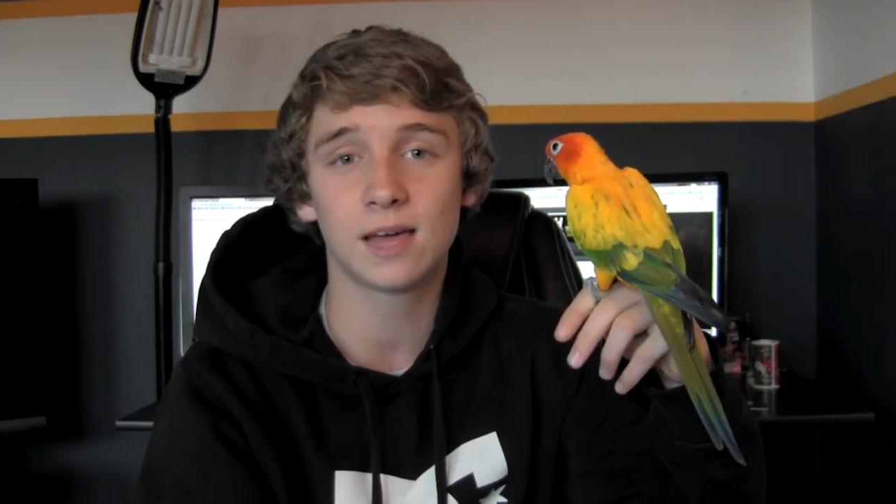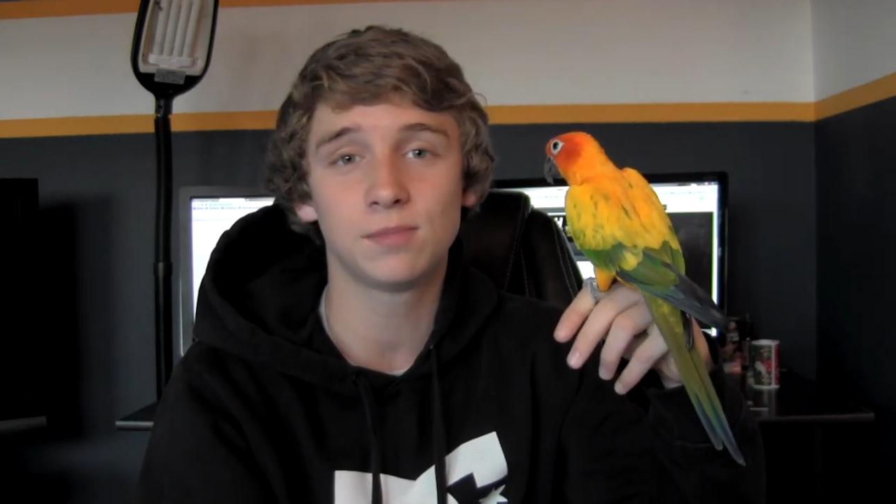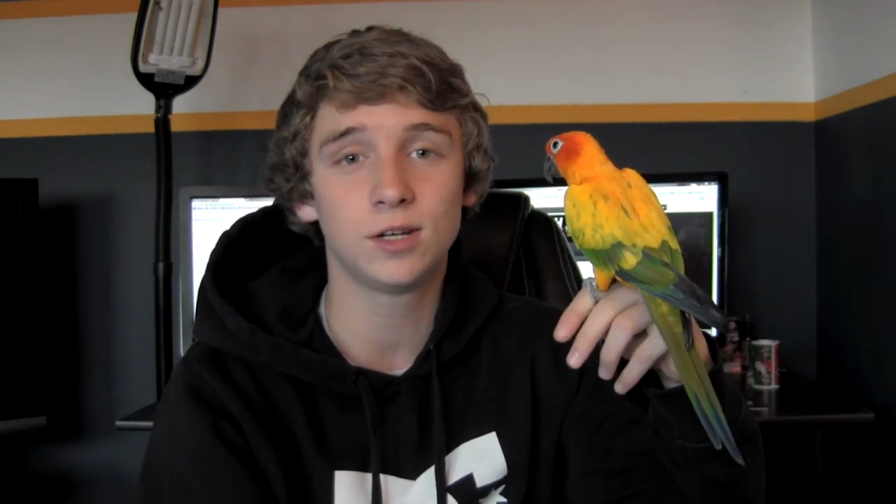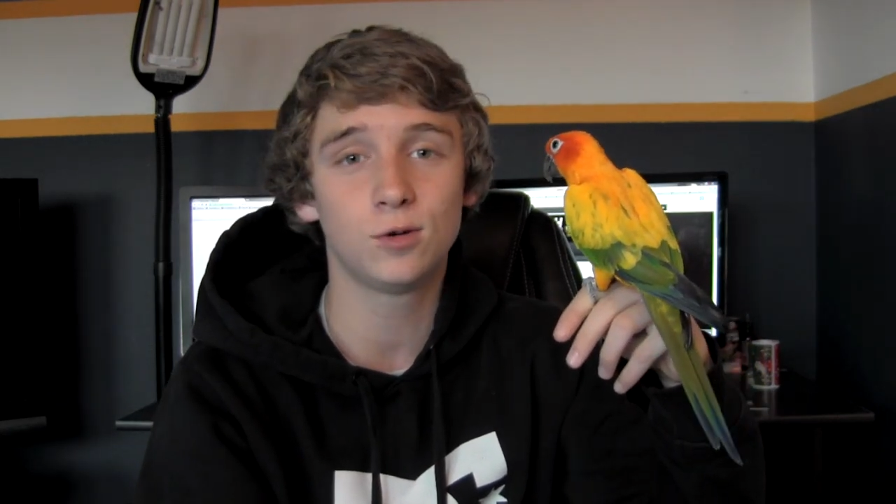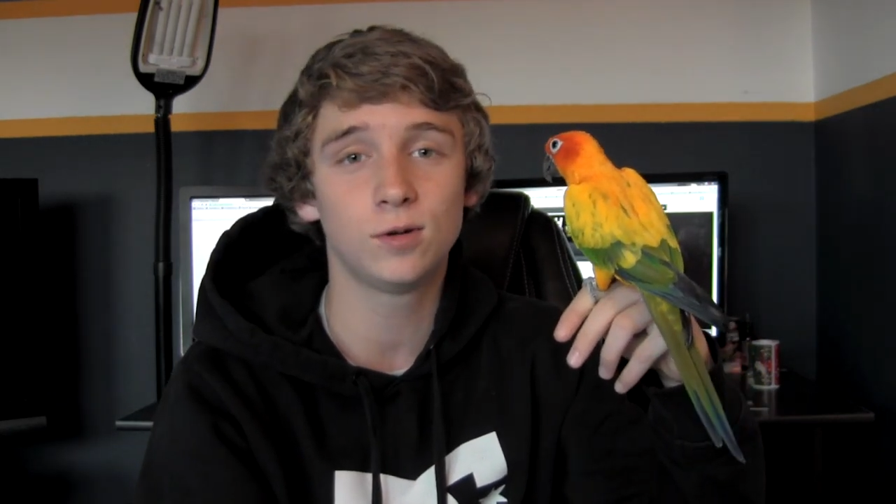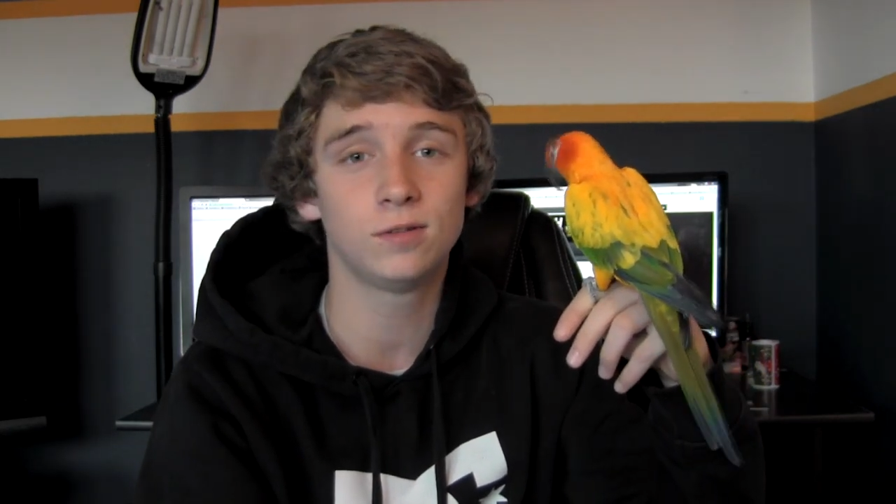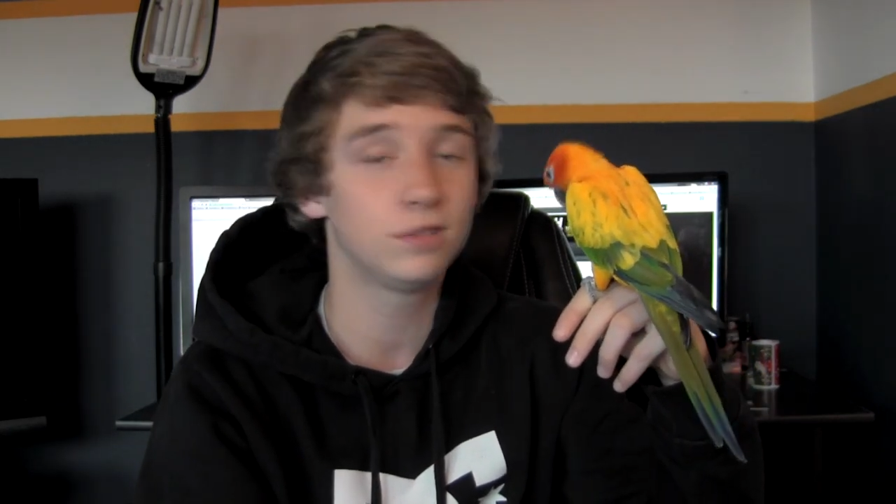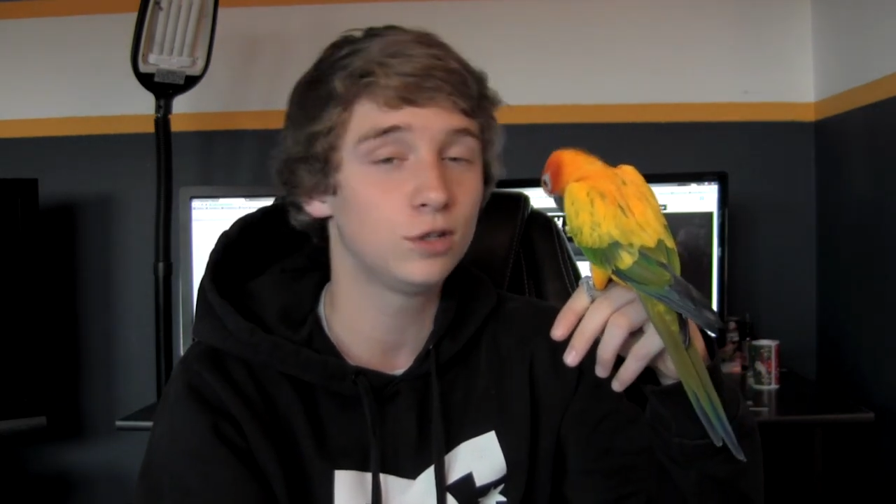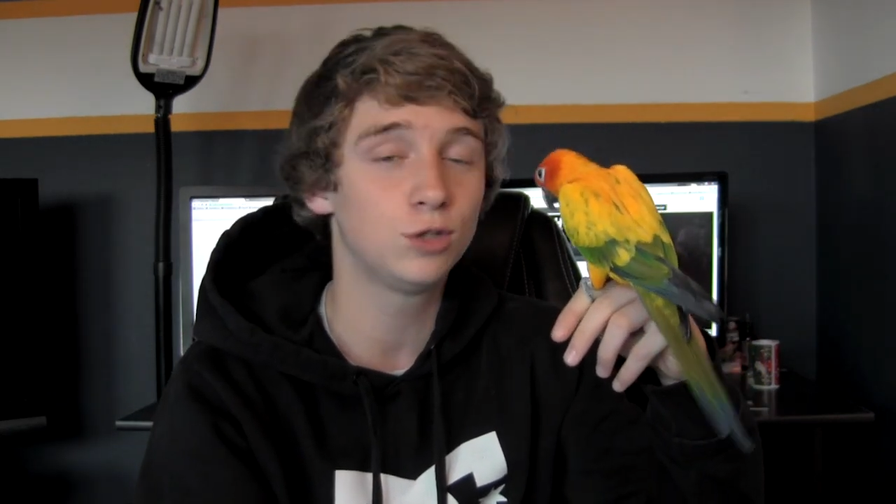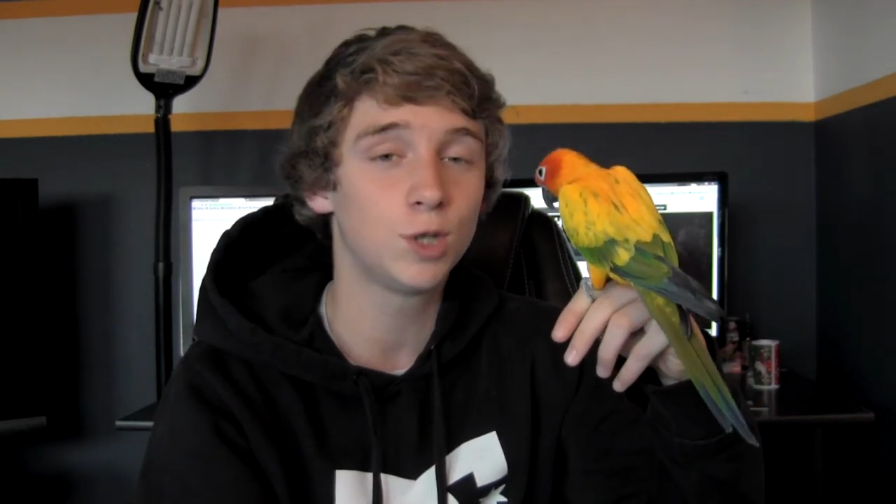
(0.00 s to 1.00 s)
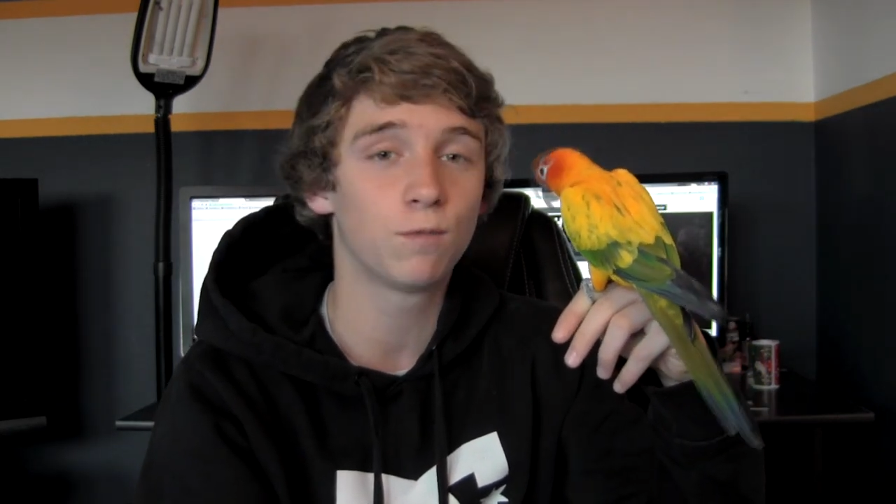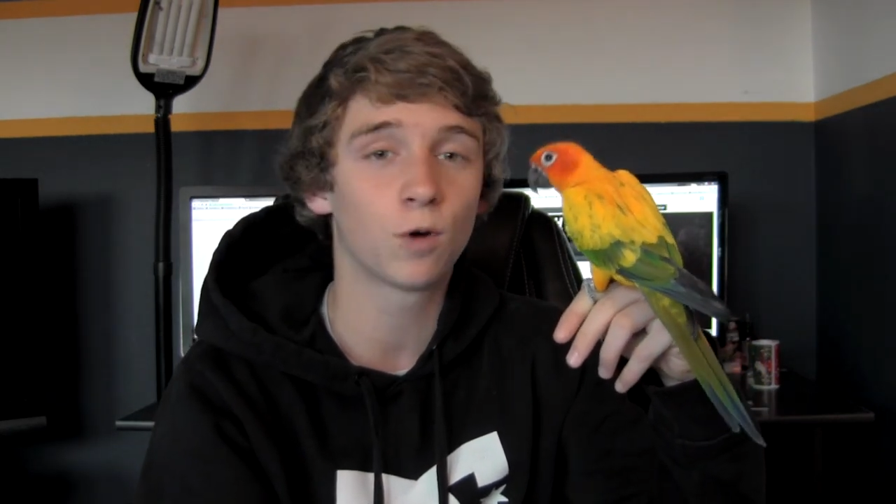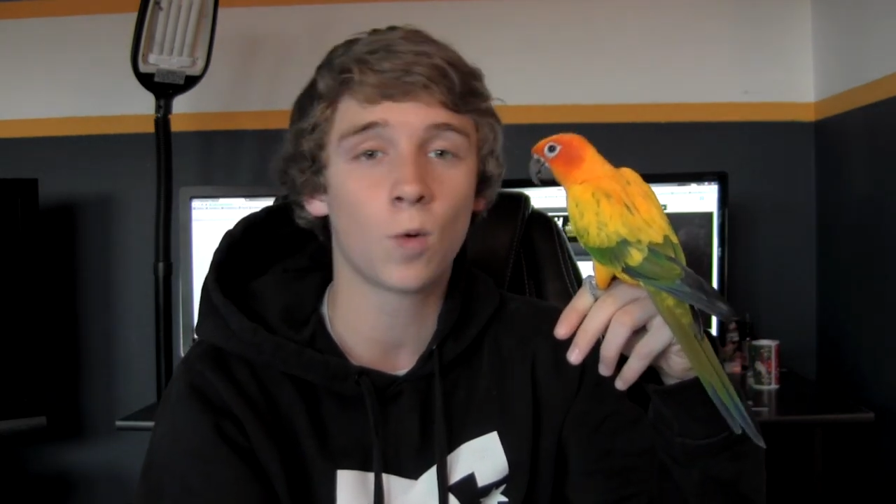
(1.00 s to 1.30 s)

I've been doing YouTube for